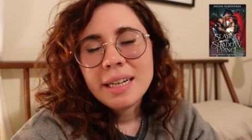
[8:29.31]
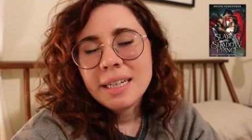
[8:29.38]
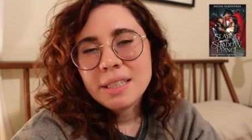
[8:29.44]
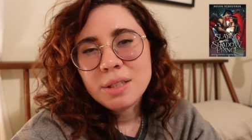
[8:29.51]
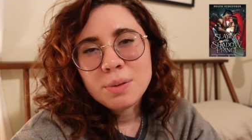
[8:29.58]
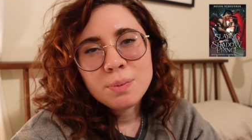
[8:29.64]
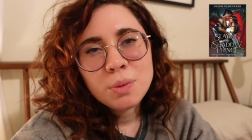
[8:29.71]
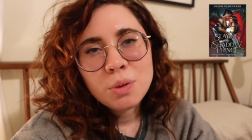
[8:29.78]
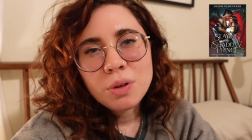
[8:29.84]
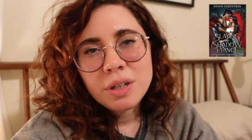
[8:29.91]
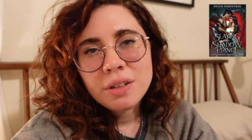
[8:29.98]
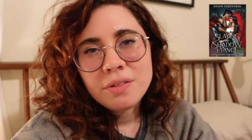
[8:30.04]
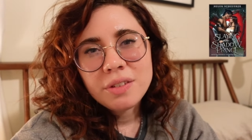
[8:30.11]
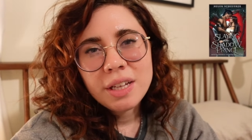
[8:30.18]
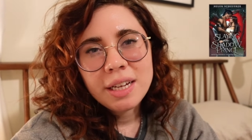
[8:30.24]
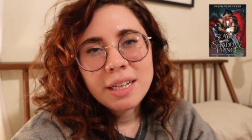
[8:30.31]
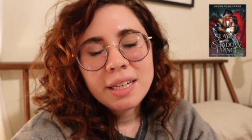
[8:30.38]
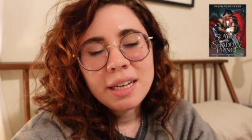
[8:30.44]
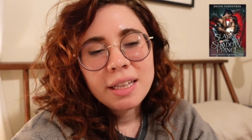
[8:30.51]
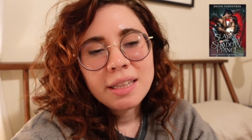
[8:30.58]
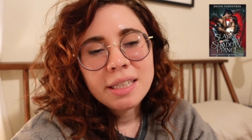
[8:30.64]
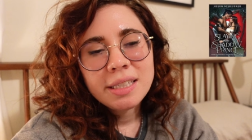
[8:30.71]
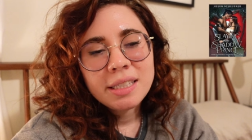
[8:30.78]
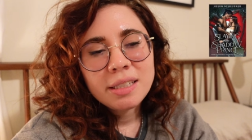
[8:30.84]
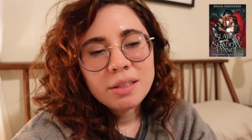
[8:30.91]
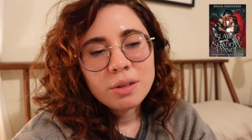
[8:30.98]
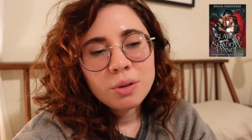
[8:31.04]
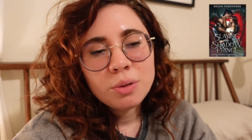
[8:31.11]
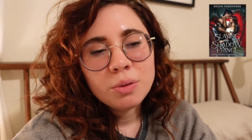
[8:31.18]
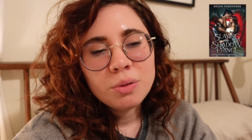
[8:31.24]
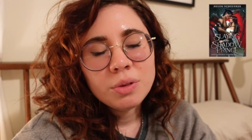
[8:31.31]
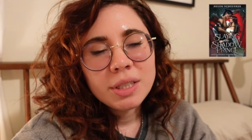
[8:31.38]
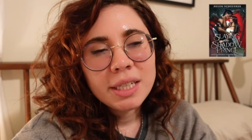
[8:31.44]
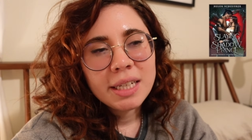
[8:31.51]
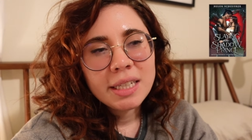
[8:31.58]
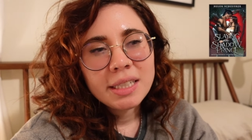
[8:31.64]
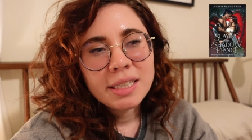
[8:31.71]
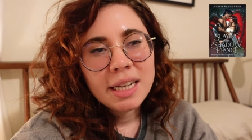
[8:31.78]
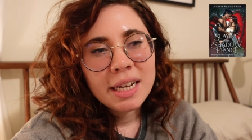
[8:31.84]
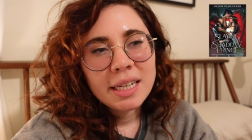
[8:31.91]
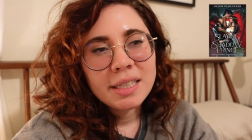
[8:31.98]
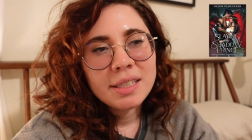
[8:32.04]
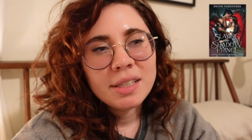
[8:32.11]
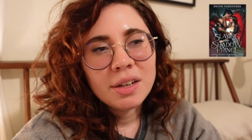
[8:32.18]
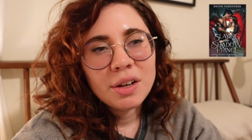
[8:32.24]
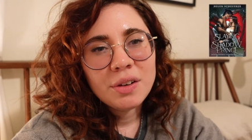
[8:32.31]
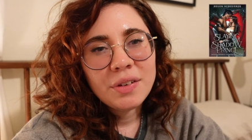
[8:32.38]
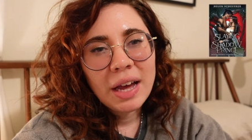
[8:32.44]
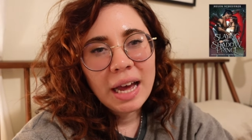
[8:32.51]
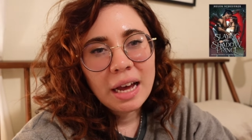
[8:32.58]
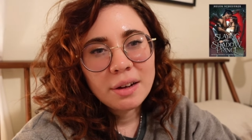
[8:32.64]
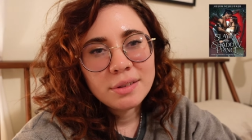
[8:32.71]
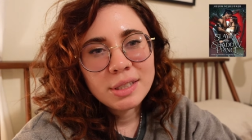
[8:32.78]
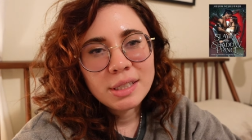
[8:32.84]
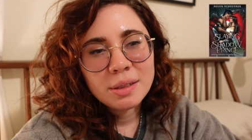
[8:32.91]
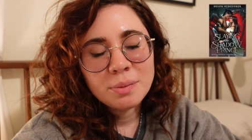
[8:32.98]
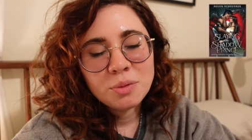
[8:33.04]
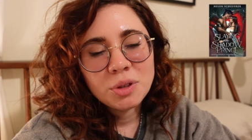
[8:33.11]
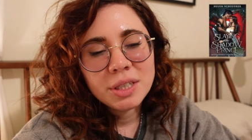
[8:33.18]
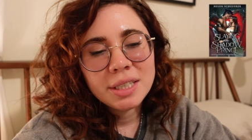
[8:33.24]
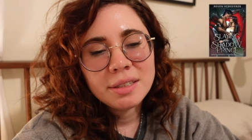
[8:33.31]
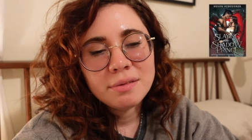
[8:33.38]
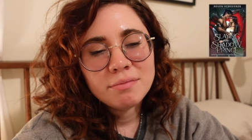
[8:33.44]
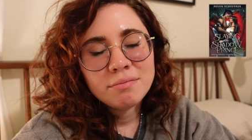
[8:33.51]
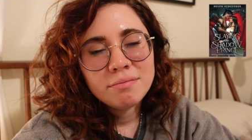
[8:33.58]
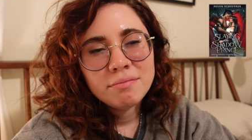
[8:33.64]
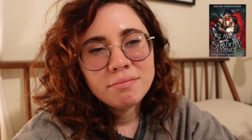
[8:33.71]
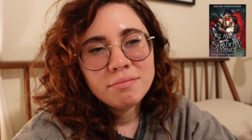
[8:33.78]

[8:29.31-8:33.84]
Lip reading: it's more of like, this is cool to get a taste of how someone